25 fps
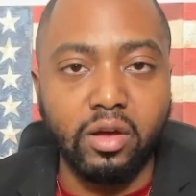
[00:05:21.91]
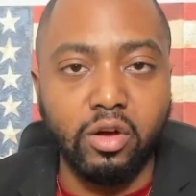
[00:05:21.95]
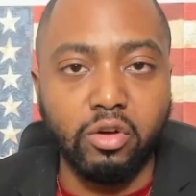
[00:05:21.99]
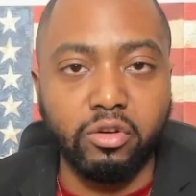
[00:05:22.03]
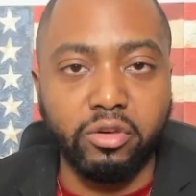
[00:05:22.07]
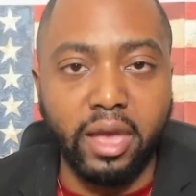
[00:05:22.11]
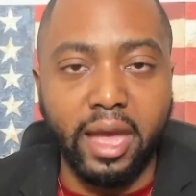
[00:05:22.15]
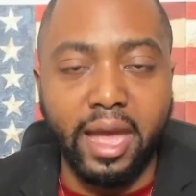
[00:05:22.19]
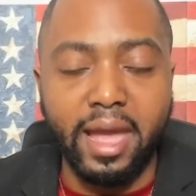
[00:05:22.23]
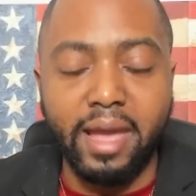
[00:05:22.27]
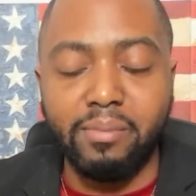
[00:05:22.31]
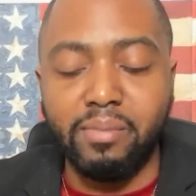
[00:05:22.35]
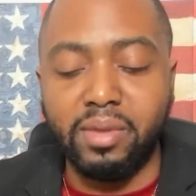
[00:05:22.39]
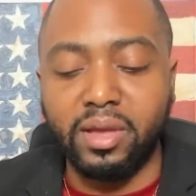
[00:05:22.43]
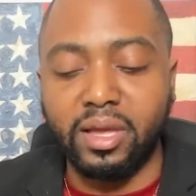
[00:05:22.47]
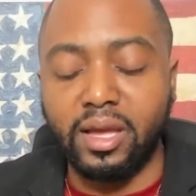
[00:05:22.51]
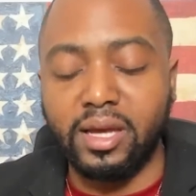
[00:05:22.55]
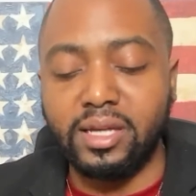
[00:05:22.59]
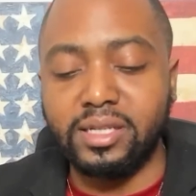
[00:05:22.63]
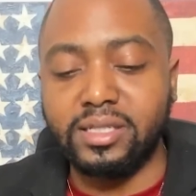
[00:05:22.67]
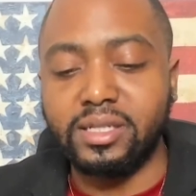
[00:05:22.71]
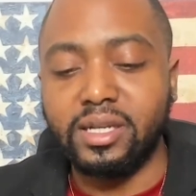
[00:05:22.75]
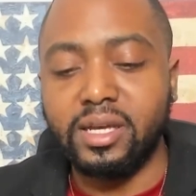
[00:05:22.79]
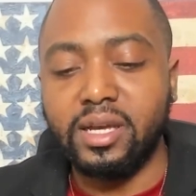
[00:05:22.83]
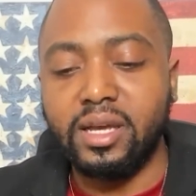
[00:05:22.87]
Okay.
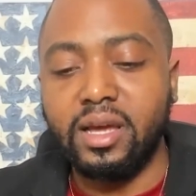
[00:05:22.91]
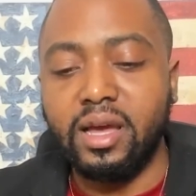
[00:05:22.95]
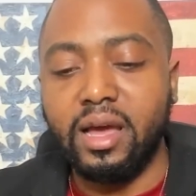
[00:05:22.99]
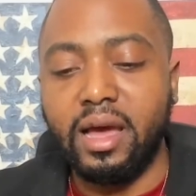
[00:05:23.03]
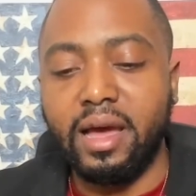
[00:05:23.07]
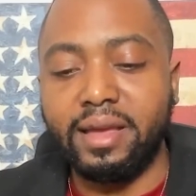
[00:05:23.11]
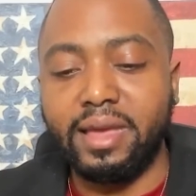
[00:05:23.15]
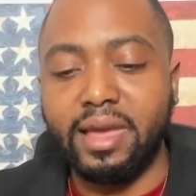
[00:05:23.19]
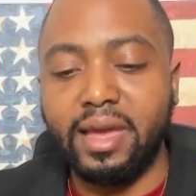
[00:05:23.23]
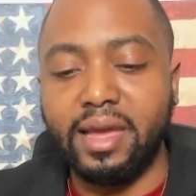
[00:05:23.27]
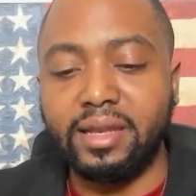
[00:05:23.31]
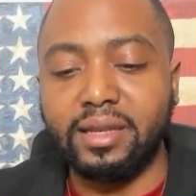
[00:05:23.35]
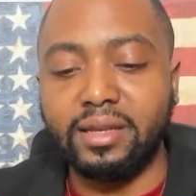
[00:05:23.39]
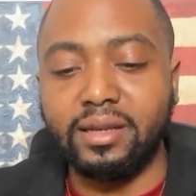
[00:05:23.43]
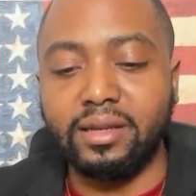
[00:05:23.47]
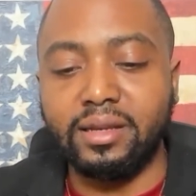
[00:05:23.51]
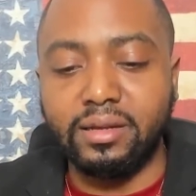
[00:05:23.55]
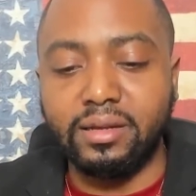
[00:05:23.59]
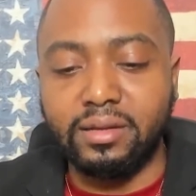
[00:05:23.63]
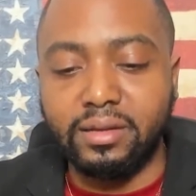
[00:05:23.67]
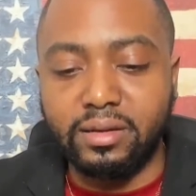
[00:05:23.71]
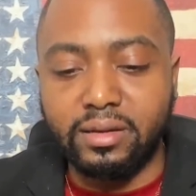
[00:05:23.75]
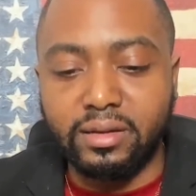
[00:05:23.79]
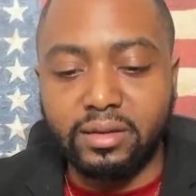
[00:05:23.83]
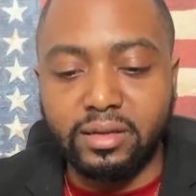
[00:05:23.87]
Because again,
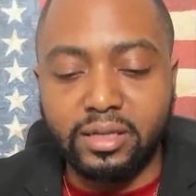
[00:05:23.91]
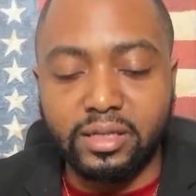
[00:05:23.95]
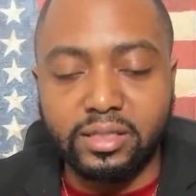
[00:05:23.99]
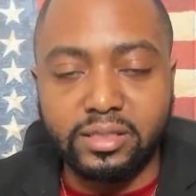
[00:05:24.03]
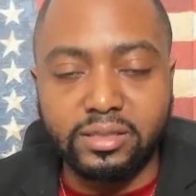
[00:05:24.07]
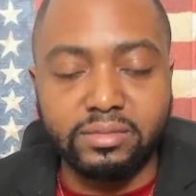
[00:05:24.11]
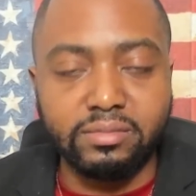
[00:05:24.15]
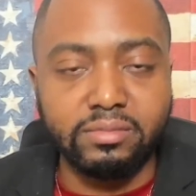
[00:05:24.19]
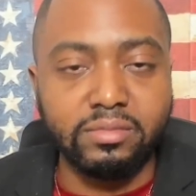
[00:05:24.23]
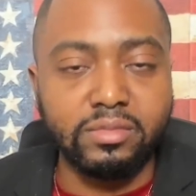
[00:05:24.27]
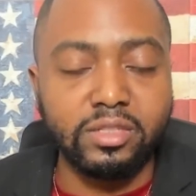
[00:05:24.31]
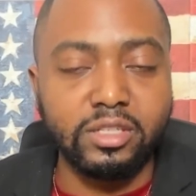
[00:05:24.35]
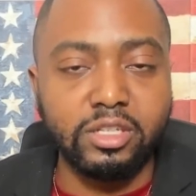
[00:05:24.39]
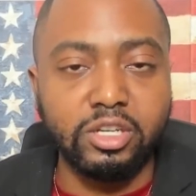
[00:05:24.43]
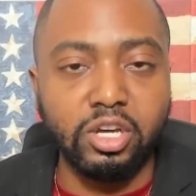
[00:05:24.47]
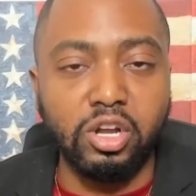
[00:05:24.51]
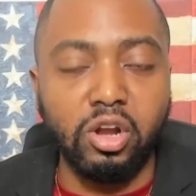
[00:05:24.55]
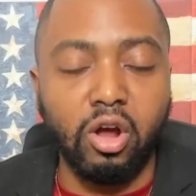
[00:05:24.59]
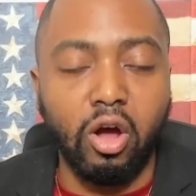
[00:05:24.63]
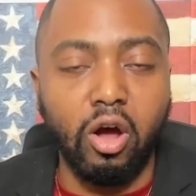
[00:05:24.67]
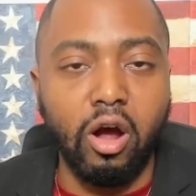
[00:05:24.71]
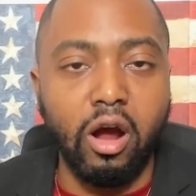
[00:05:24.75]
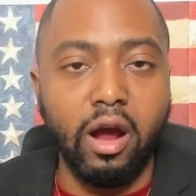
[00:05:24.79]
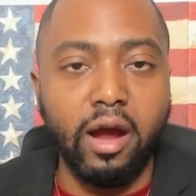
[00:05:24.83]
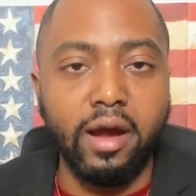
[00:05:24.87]
he, good
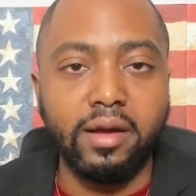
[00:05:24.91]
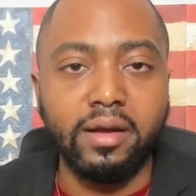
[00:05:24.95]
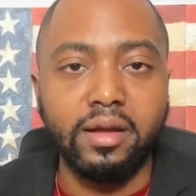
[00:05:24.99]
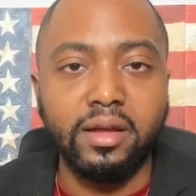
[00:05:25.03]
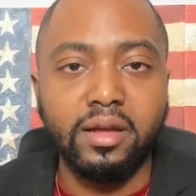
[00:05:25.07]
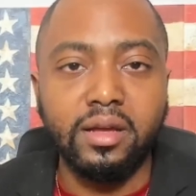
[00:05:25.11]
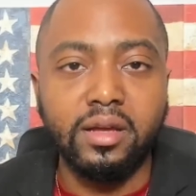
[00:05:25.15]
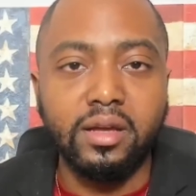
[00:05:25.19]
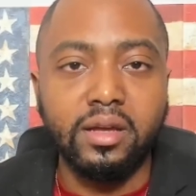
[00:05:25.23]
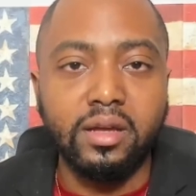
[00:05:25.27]
heart,